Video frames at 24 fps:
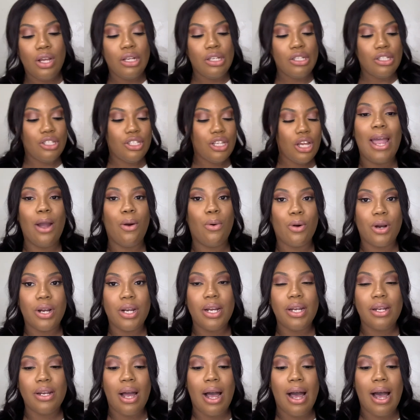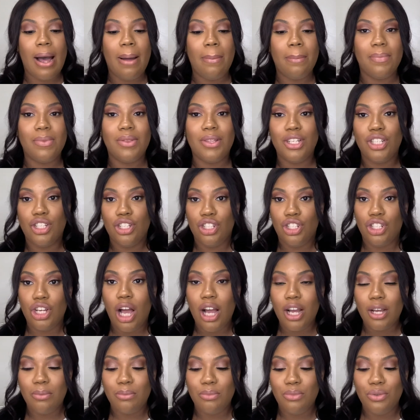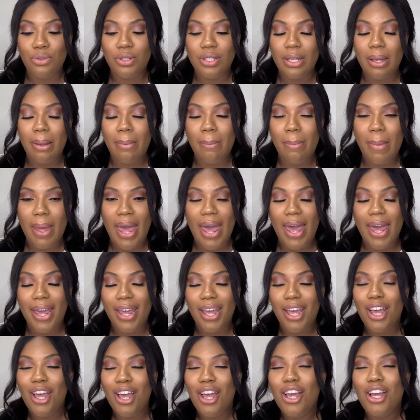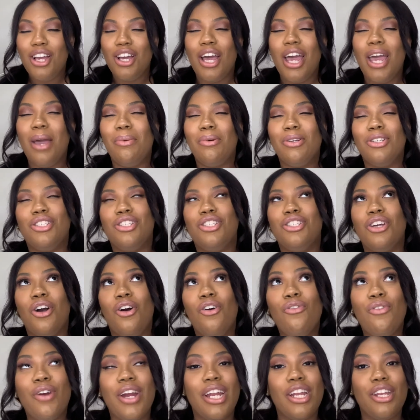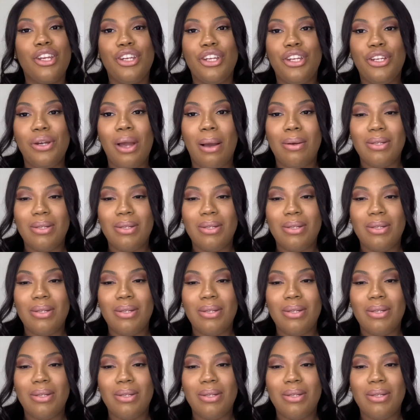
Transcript: So I ordered um this Jacquemus bag. It was so freaking cute. I was